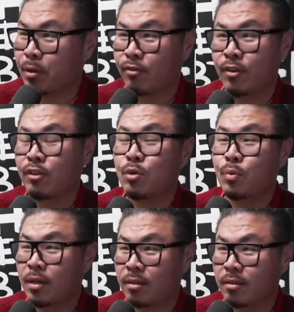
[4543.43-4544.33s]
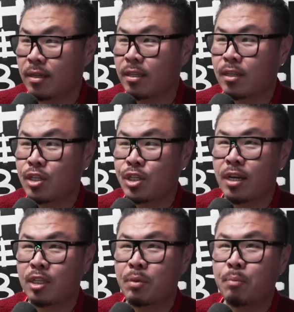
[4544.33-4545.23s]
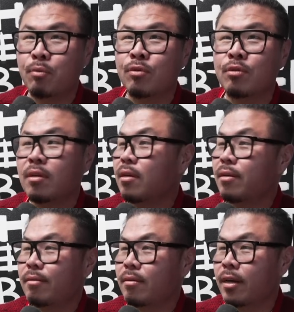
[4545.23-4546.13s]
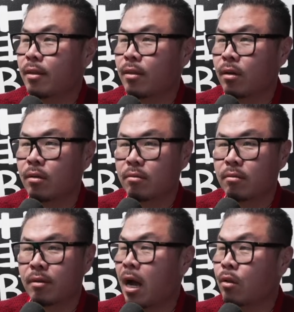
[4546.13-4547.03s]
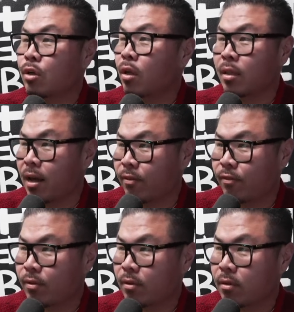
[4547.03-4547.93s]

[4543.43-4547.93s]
But if Izzy wins, he's going to change people's like their their outlook on life.